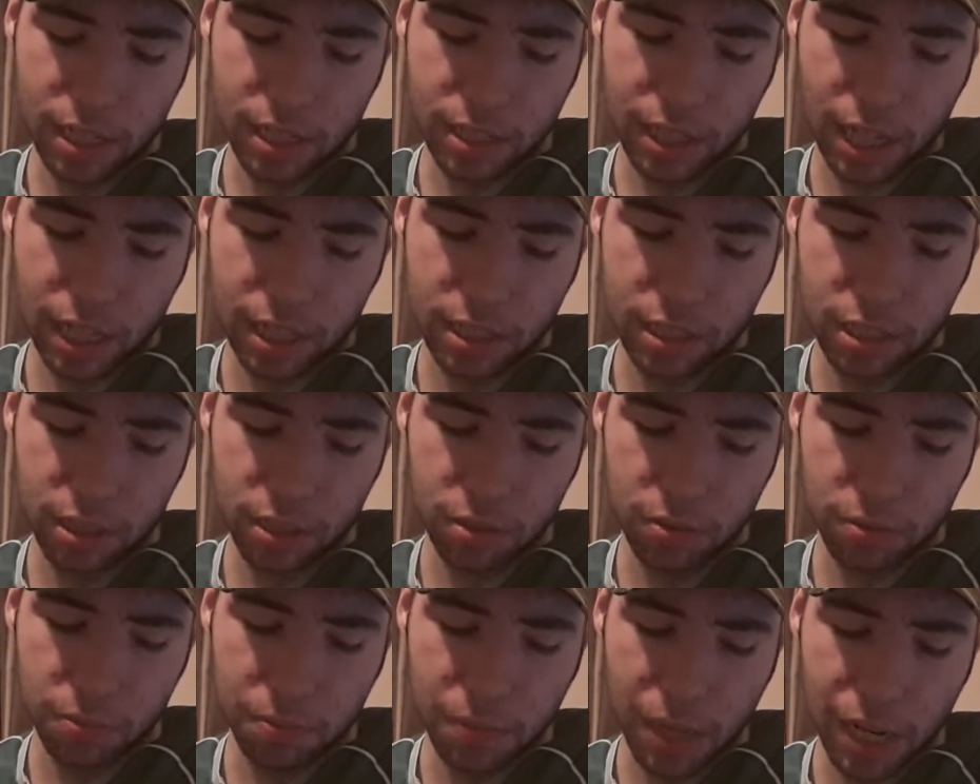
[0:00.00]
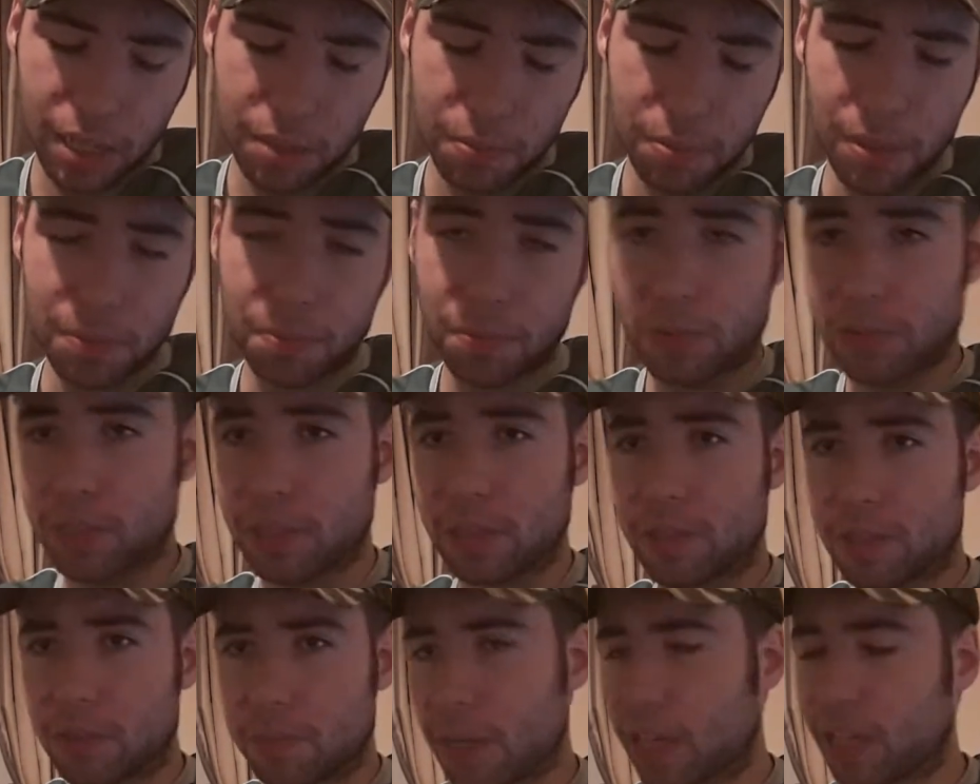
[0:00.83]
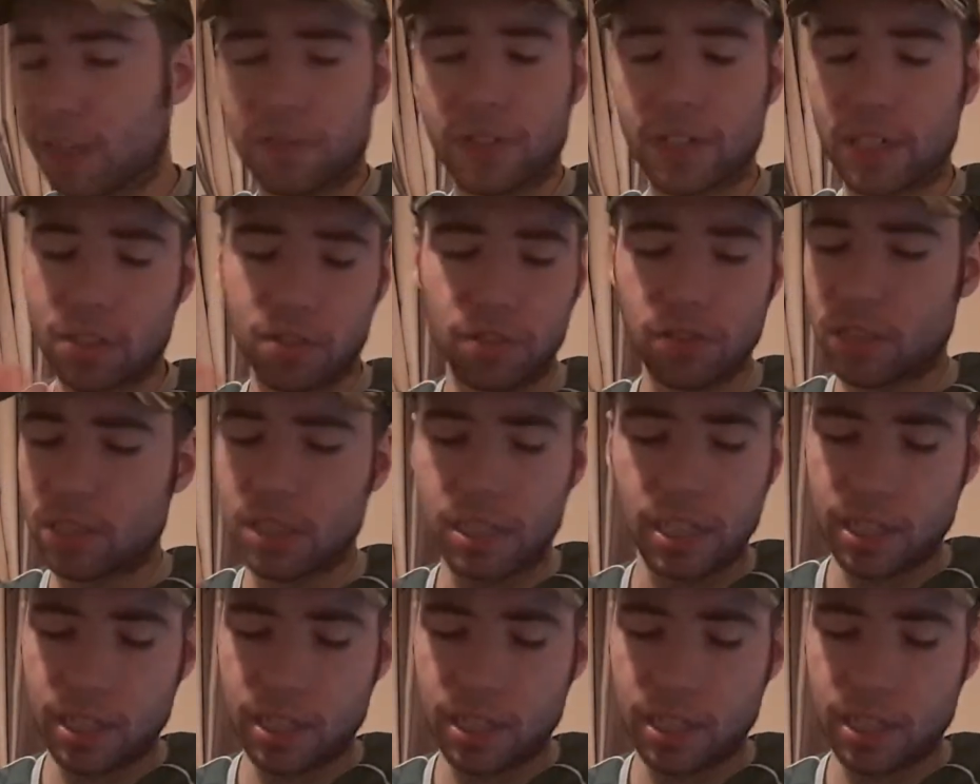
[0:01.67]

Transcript: that many people did to make videos and